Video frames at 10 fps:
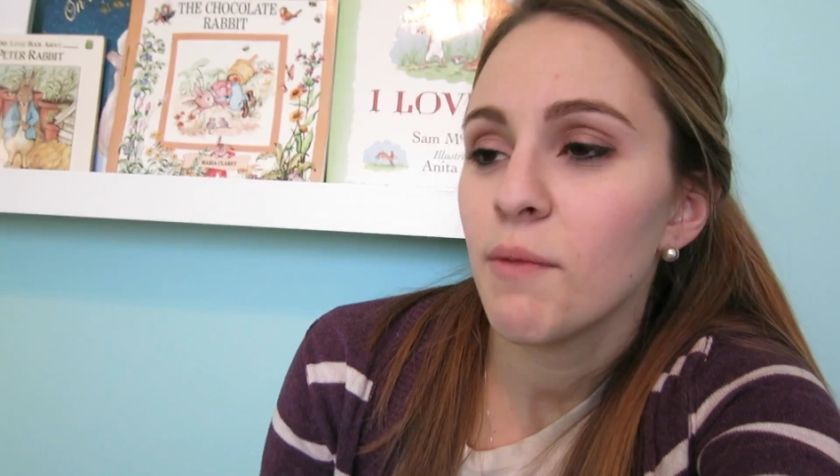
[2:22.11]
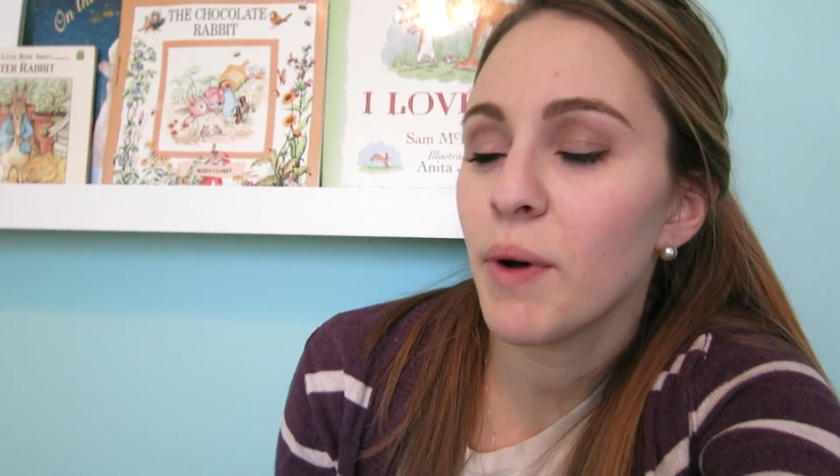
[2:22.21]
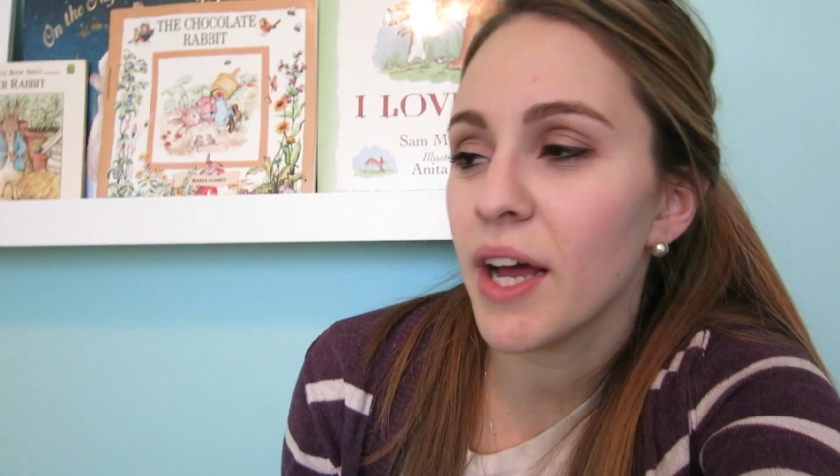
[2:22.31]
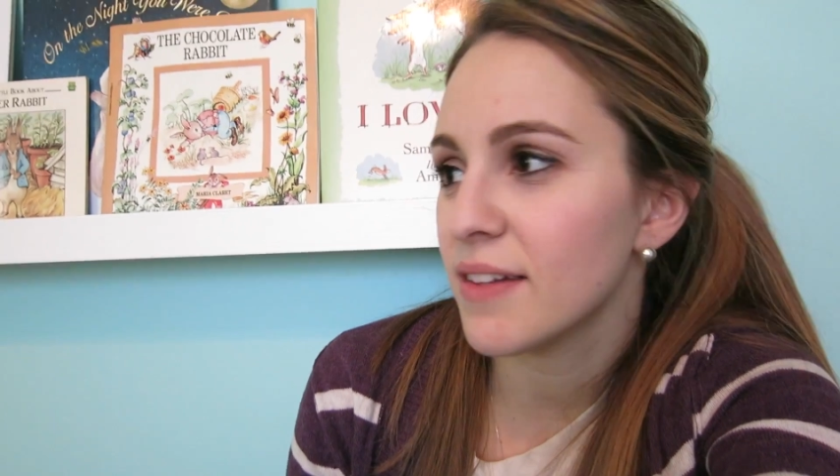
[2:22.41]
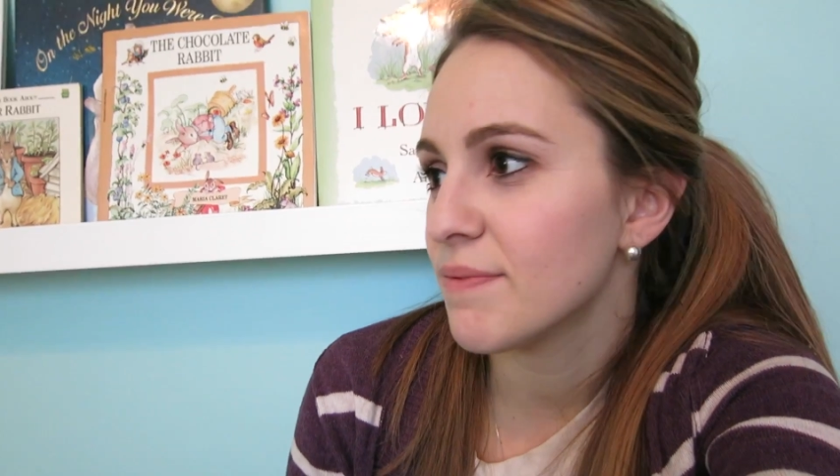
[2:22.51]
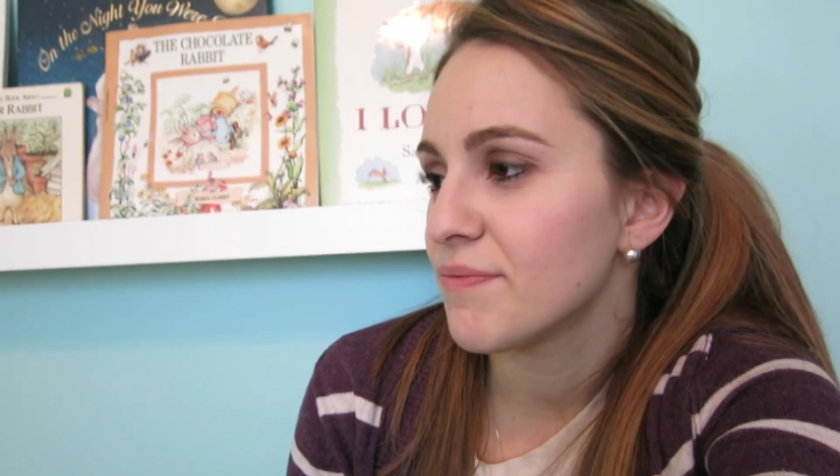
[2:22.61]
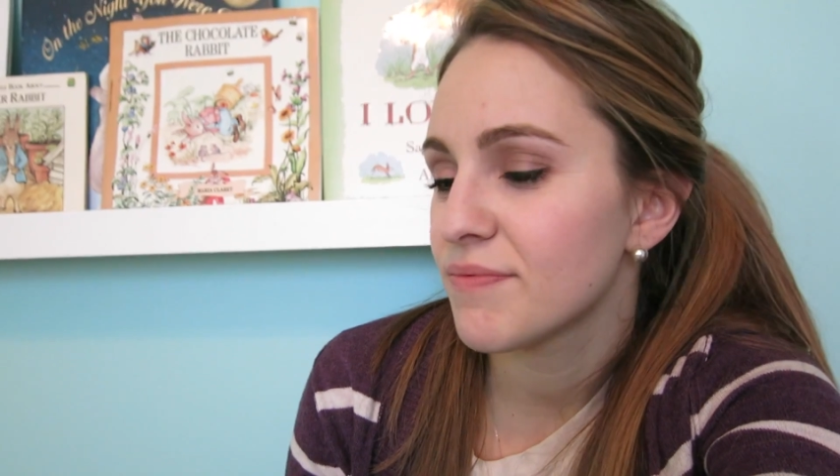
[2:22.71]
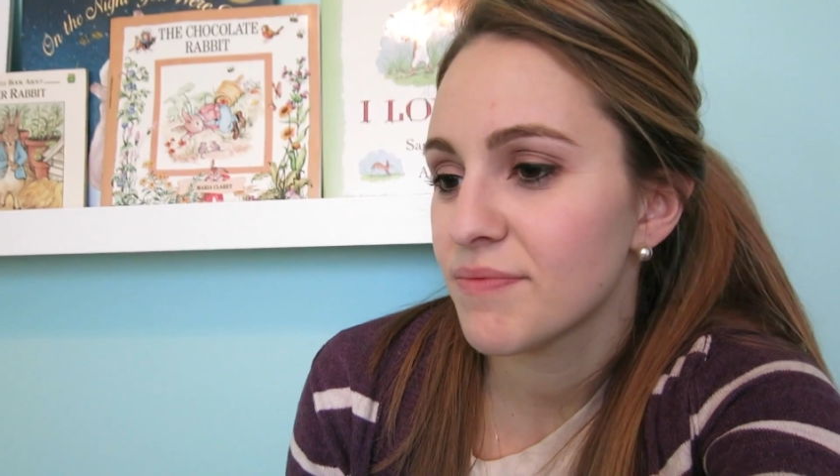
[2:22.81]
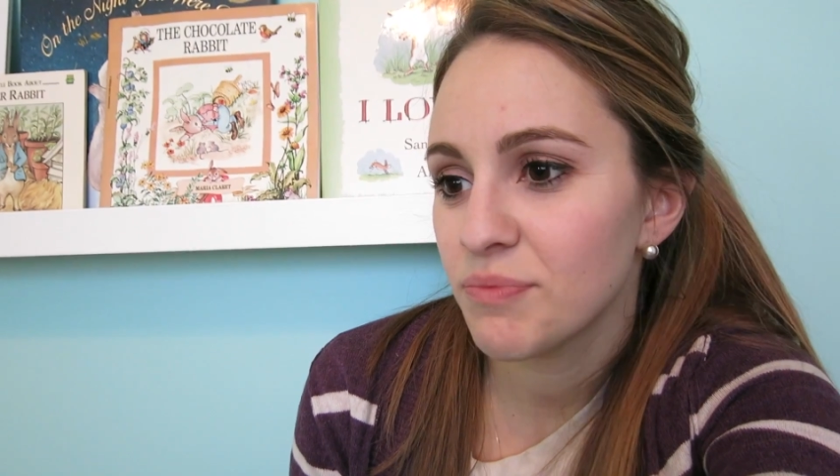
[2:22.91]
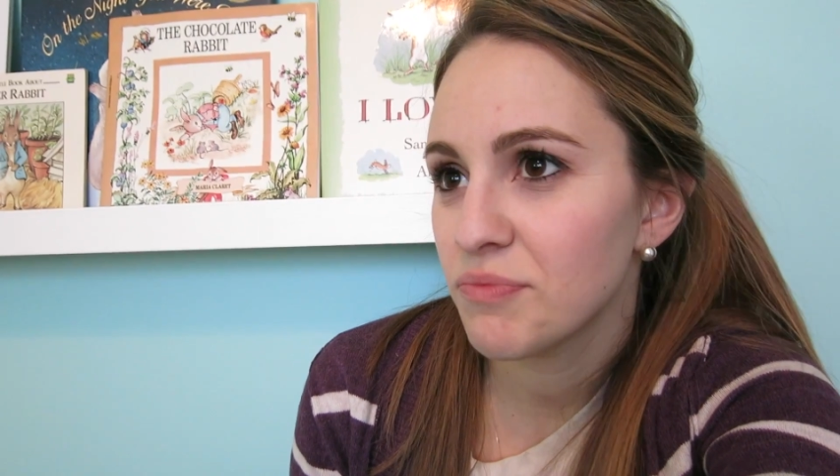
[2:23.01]
But
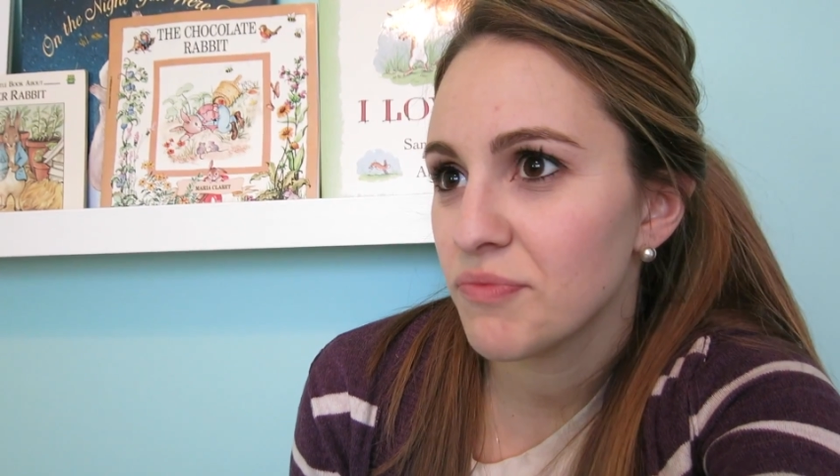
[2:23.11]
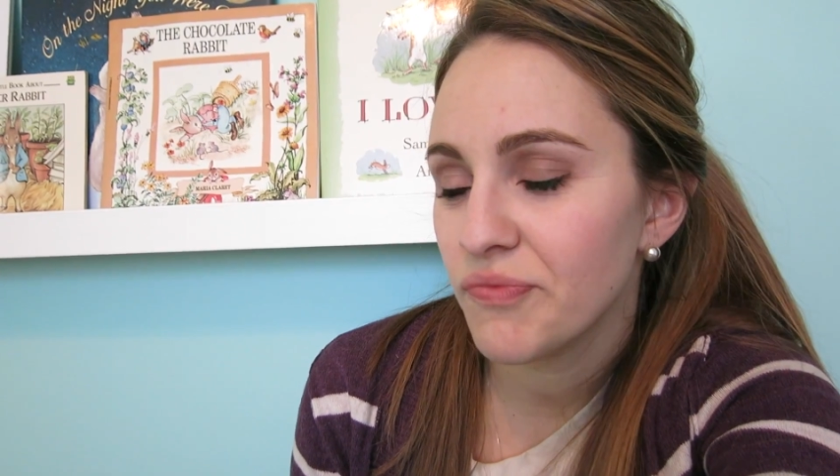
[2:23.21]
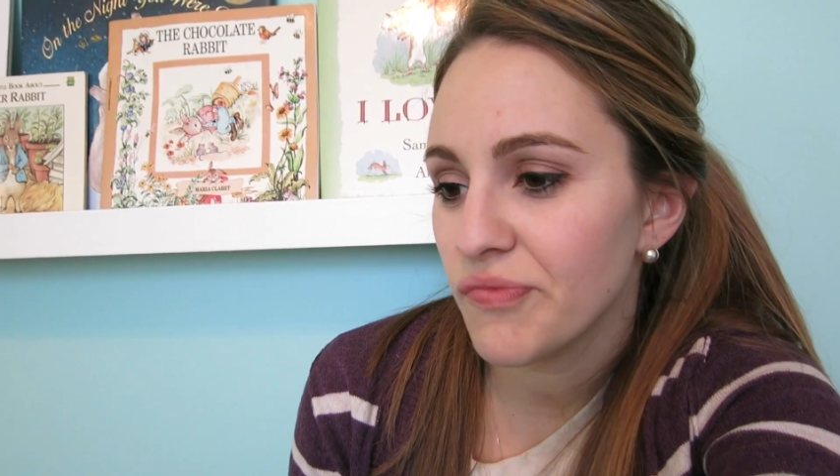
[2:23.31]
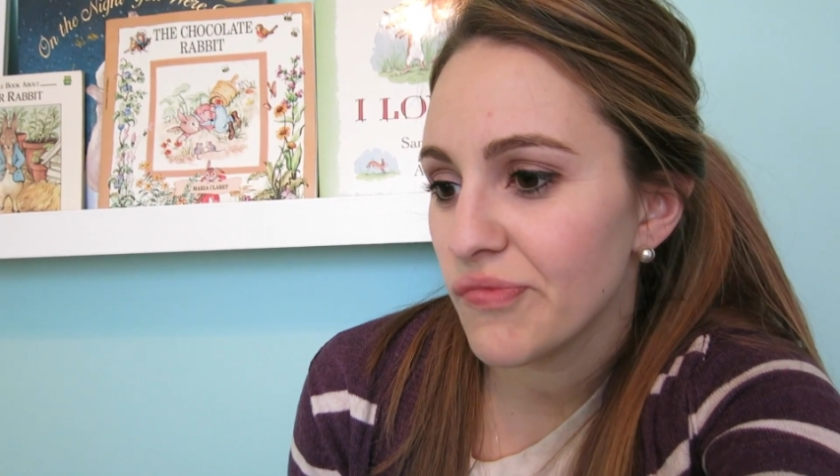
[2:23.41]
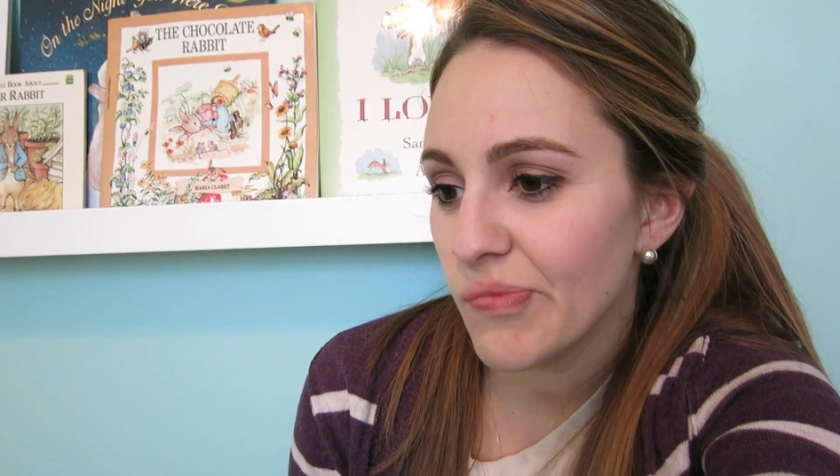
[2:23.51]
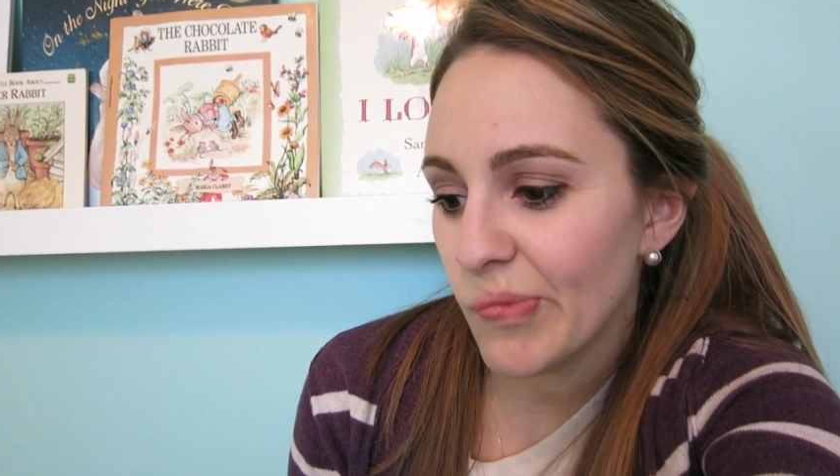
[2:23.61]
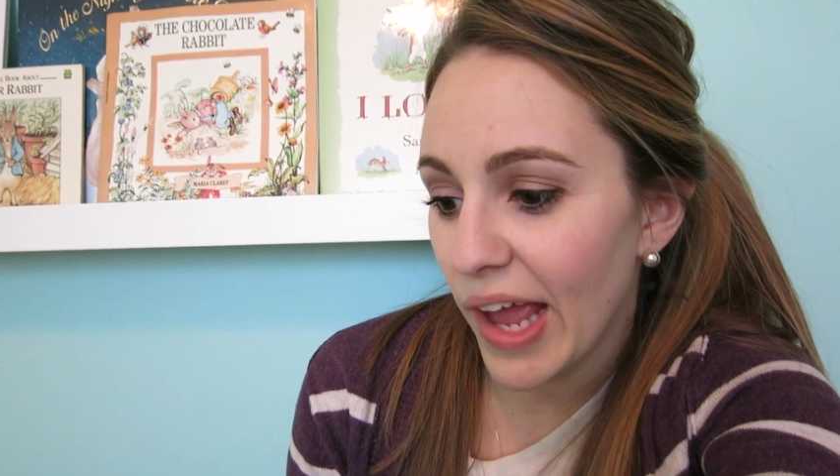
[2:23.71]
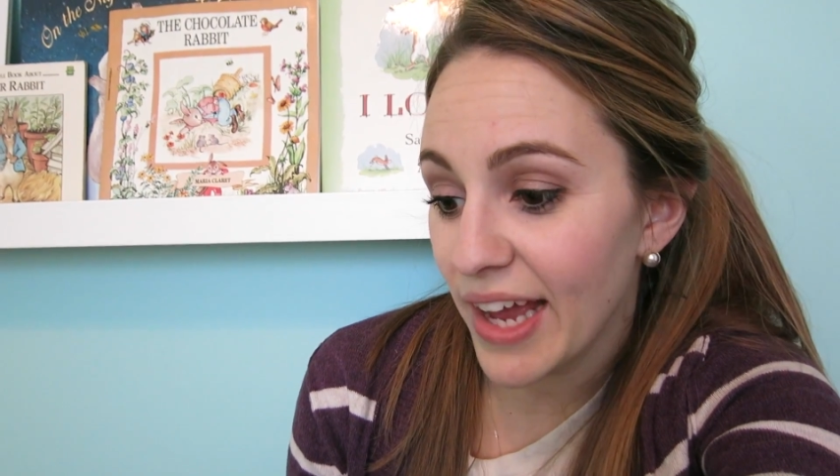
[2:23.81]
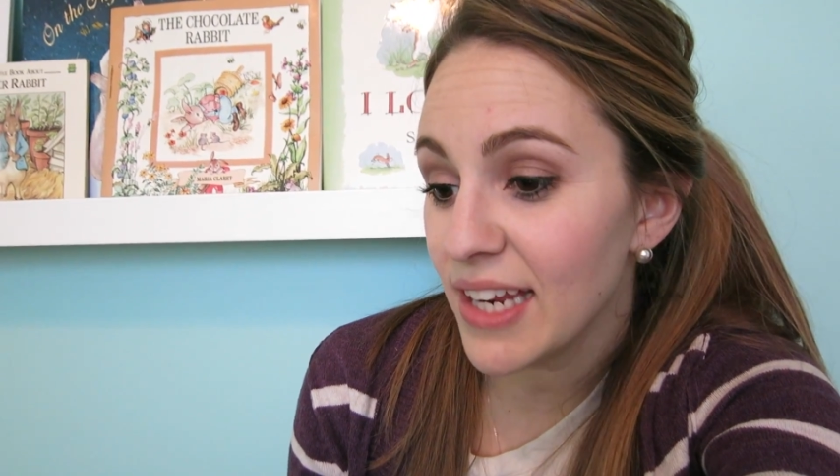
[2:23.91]
I